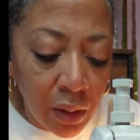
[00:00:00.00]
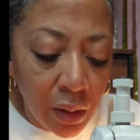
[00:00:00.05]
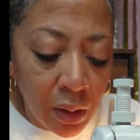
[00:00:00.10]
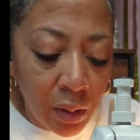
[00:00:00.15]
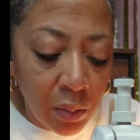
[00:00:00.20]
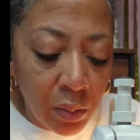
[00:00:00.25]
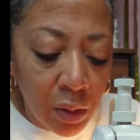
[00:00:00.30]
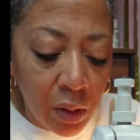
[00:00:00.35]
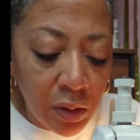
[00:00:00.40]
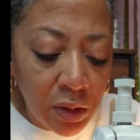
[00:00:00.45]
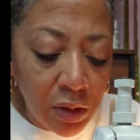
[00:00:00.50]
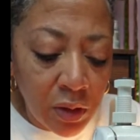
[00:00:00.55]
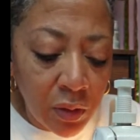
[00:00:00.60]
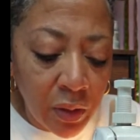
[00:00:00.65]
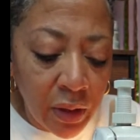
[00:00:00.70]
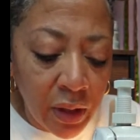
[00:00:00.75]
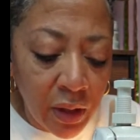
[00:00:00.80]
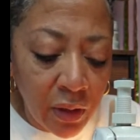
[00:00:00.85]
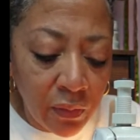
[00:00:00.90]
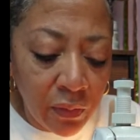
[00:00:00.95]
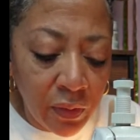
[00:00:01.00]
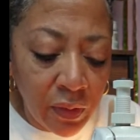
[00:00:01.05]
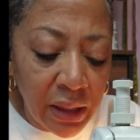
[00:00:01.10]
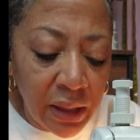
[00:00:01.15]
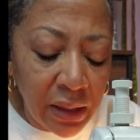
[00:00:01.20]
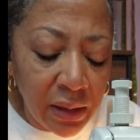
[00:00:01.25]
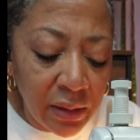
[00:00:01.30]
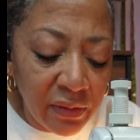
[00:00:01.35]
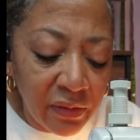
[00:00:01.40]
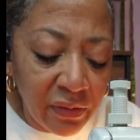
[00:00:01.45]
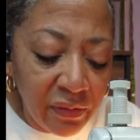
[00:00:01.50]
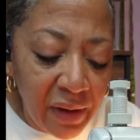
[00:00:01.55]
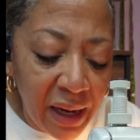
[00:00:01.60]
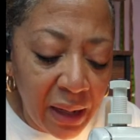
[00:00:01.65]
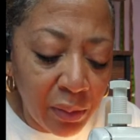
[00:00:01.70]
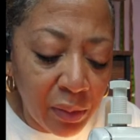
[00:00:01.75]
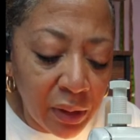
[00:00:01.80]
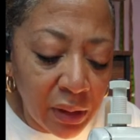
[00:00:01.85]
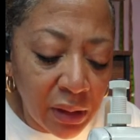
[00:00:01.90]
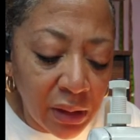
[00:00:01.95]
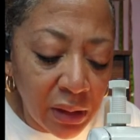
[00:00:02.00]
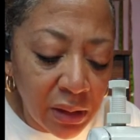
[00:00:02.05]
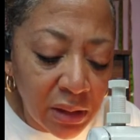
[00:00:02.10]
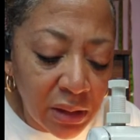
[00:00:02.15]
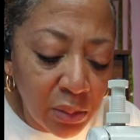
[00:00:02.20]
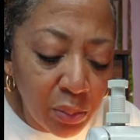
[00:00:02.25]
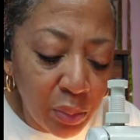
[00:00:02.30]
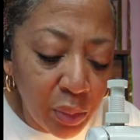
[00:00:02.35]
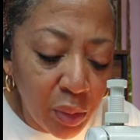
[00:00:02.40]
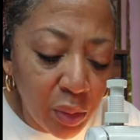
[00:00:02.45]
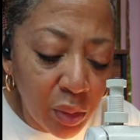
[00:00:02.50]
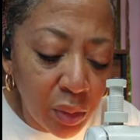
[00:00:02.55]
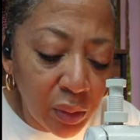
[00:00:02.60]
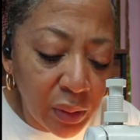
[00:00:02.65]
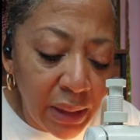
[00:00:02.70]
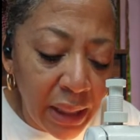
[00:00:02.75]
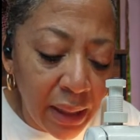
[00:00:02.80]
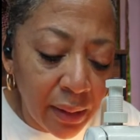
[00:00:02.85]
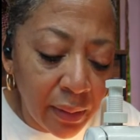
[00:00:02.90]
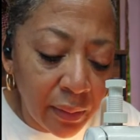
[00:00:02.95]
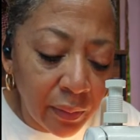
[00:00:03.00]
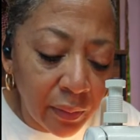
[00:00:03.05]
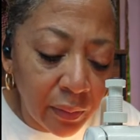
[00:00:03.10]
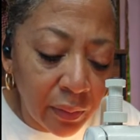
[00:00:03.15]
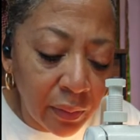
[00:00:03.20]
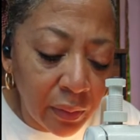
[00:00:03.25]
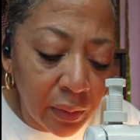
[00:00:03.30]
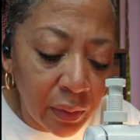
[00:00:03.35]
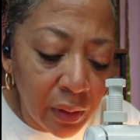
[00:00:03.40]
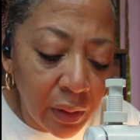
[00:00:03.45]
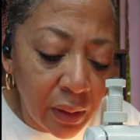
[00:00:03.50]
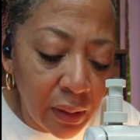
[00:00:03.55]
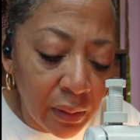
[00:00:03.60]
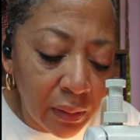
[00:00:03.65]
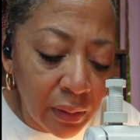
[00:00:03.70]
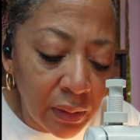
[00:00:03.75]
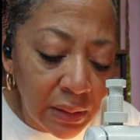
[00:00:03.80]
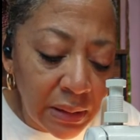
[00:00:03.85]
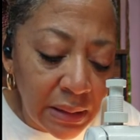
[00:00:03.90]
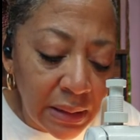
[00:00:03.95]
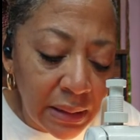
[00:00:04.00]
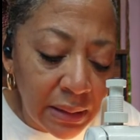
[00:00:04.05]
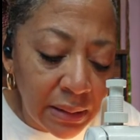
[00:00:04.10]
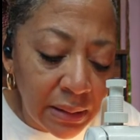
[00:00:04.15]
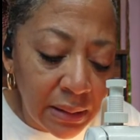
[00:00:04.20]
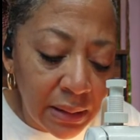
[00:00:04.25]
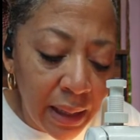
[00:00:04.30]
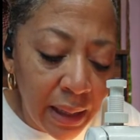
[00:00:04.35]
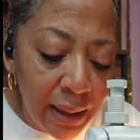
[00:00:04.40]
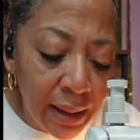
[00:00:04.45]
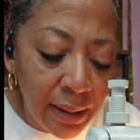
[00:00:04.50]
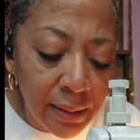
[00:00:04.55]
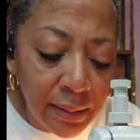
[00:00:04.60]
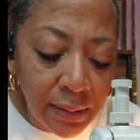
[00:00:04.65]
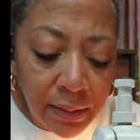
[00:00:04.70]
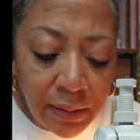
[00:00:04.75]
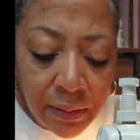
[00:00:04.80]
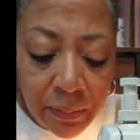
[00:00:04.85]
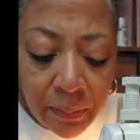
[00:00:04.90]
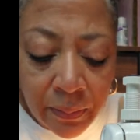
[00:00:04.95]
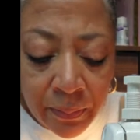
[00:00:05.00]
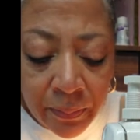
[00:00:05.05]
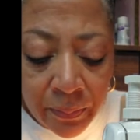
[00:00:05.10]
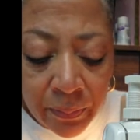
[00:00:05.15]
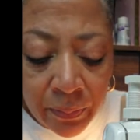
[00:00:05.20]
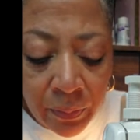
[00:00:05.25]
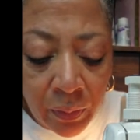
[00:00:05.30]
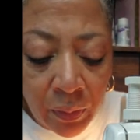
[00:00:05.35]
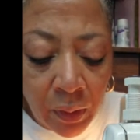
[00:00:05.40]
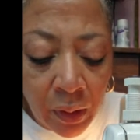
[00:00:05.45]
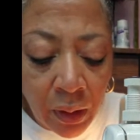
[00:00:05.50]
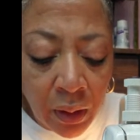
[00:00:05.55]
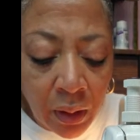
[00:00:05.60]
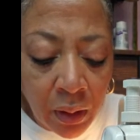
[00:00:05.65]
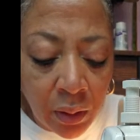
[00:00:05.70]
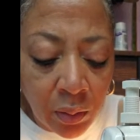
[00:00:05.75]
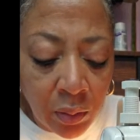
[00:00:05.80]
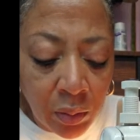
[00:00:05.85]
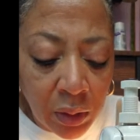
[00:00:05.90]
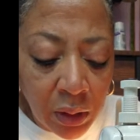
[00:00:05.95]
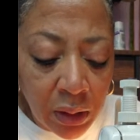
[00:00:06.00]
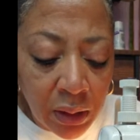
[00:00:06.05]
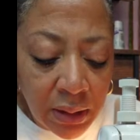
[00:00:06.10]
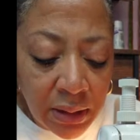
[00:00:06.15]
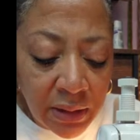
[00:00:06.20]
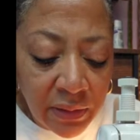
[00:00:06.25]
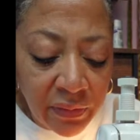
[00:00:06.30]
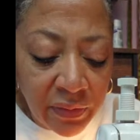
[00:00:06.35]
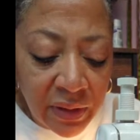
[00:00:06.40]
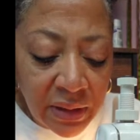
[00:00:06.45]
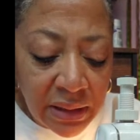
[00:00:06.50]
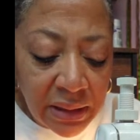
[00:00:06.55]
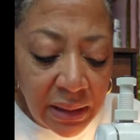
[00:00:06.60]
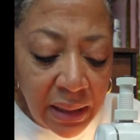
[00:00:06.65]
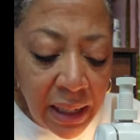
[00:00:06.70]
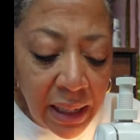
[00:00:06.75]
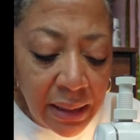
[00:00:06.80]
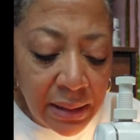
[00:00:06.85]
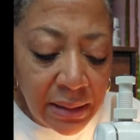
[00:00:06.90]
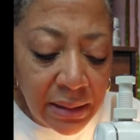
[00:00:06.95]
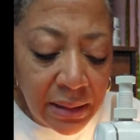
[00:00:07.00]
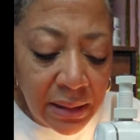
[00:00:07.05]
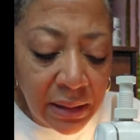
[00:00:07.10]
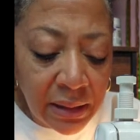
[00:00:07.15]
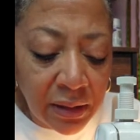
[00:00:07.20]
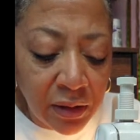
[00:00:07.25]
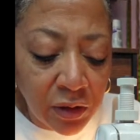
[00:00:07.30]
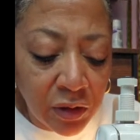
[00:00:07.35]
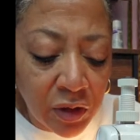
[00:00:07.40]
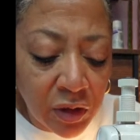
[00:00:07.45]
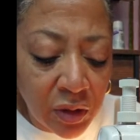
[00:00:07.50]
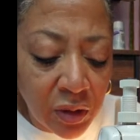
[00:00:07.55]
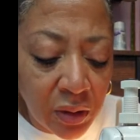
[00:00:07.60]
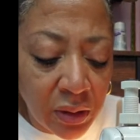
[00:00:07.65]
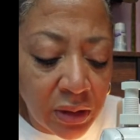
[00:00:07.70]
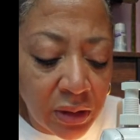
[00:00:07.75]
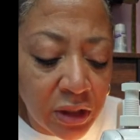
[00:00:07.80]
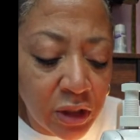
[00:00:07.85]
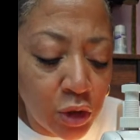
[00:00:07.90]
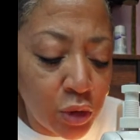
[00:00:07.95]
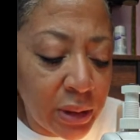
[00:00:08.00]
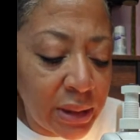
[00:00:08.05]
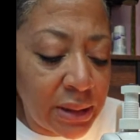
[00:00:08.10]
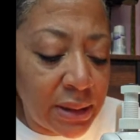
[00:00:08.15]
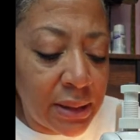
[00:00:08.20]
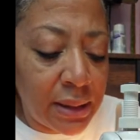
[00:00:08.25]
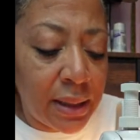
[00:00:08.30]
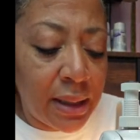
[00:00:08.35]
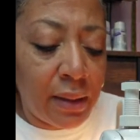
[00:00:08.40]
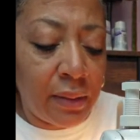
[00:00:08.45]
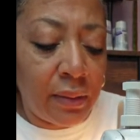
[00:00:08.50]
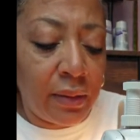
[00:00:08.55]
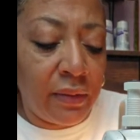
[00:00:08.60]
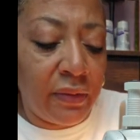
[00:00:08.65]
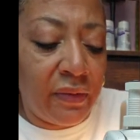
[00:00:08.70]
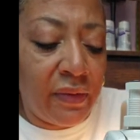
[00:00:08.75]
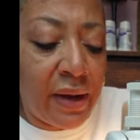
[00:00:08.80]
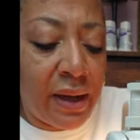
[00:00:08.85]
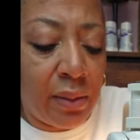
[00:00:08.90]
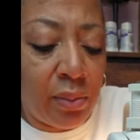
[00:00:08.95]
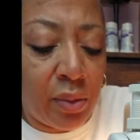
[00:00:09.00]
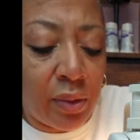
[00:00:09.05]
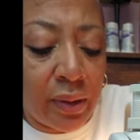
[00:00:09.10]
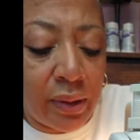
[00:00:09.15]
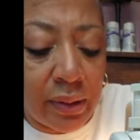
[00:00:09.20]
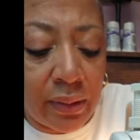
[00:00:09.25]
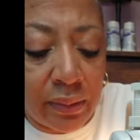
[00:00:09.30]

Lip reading: I'm also careful that the fabric doesn't pull down. You know how it slides? Because if it slides, then it'll start stretching out the fabric.